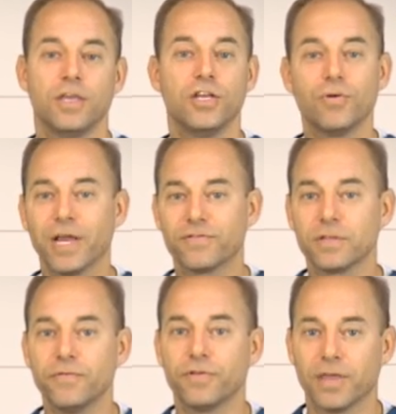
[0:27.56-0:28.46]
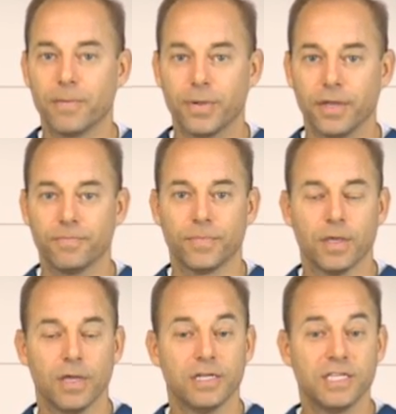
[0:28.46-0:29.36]
You don't have to live with that pain.
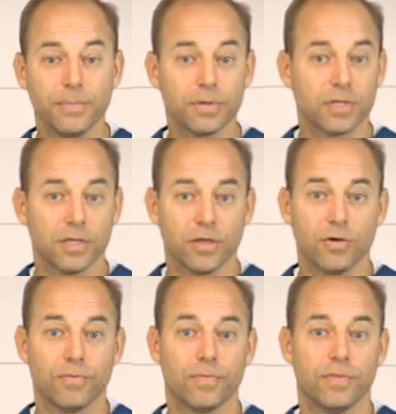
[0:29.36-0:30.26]
Typically, though,